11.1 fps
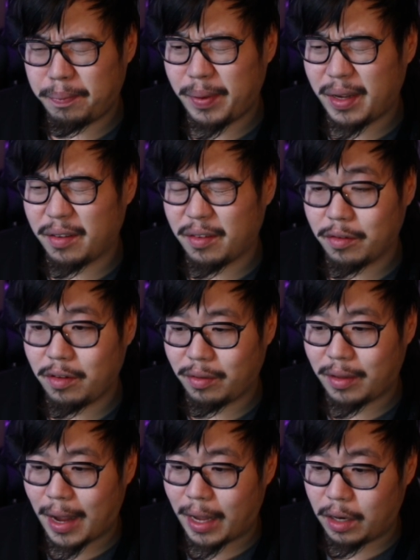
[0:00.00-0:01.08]
Because I'll still
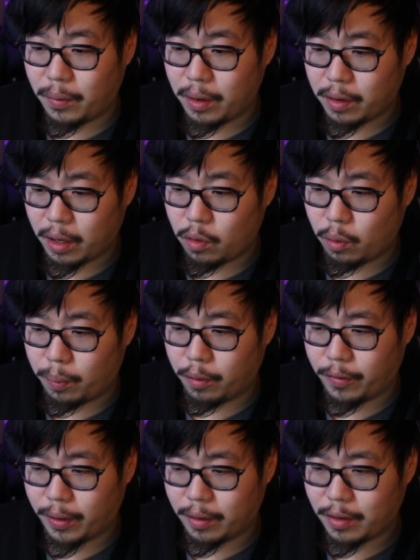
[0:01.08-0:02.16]
die anyway. Okay, cool,
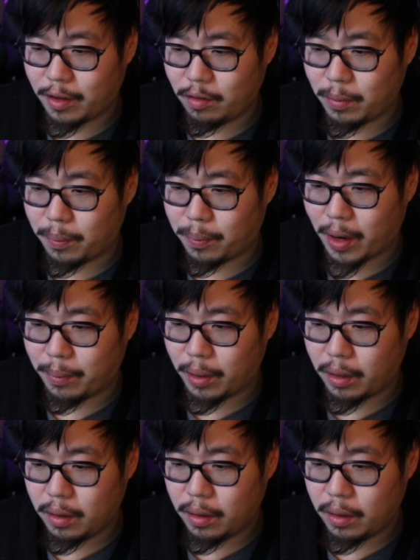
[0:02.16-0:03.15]
perfect. This gets me the Primate.